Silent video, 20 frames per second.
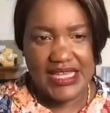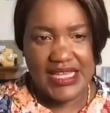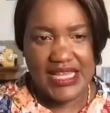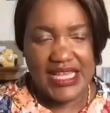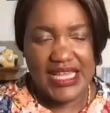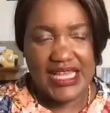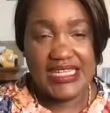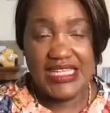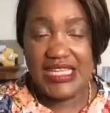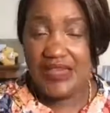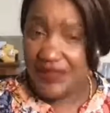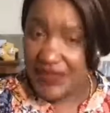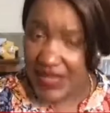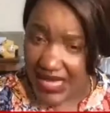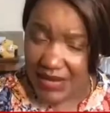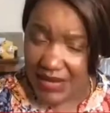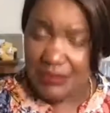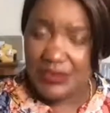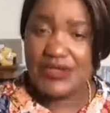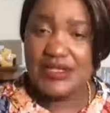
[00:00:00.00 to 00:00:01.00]
And if
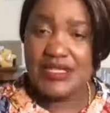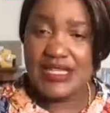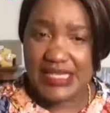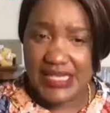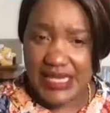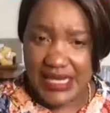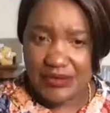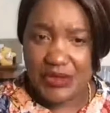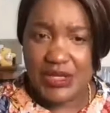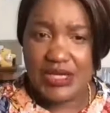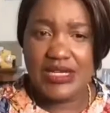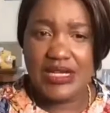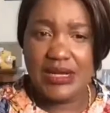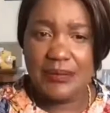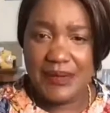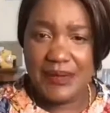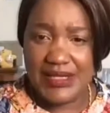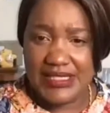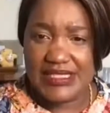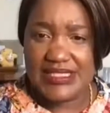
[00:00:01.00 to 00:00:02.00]
that morning I wake up
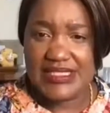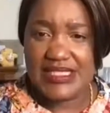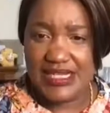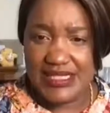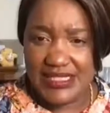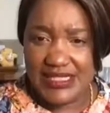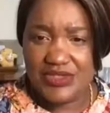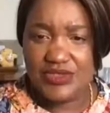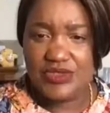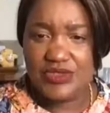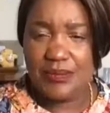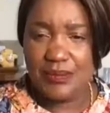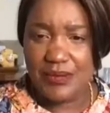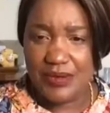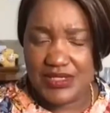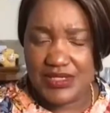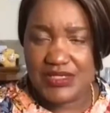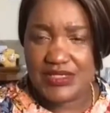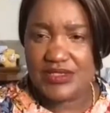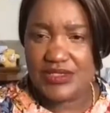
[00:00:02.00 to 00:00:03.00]
and I need to
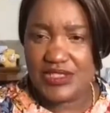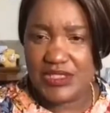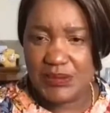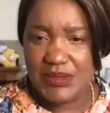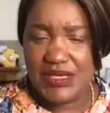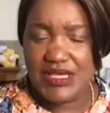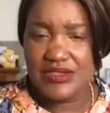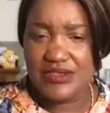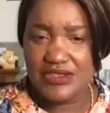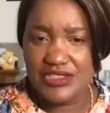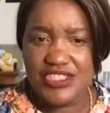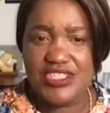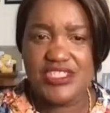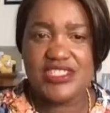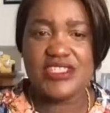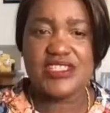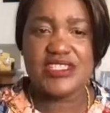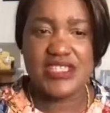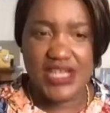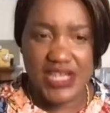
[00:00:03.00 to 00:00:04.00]
approach to speak to
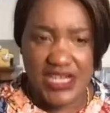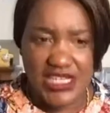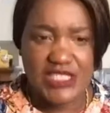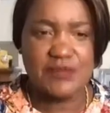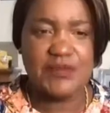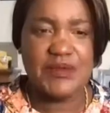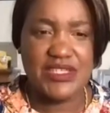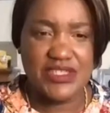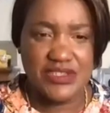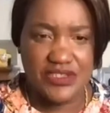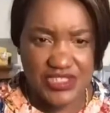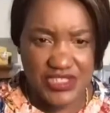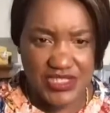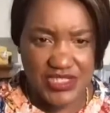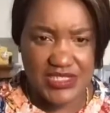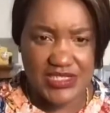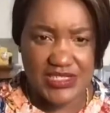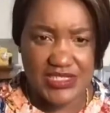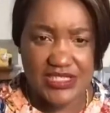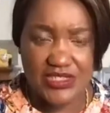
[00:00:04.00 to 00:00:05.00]
Jesus, I'll speak to
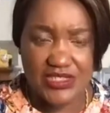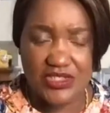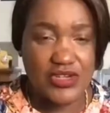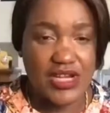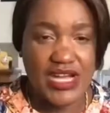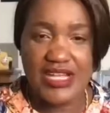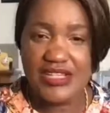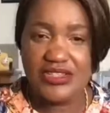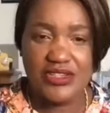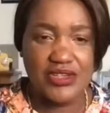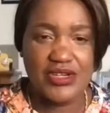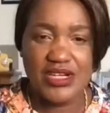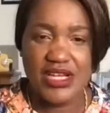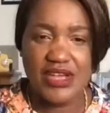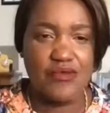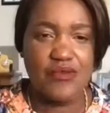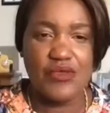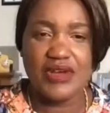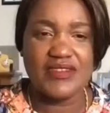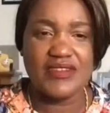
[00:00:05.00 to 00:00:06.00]
Jesus. So I don't
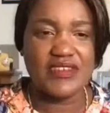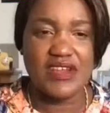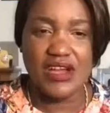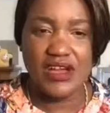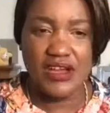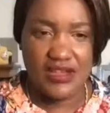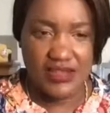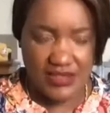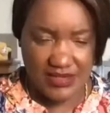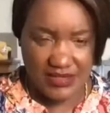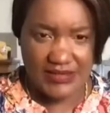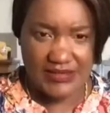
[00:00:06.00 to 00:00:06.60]
have one God.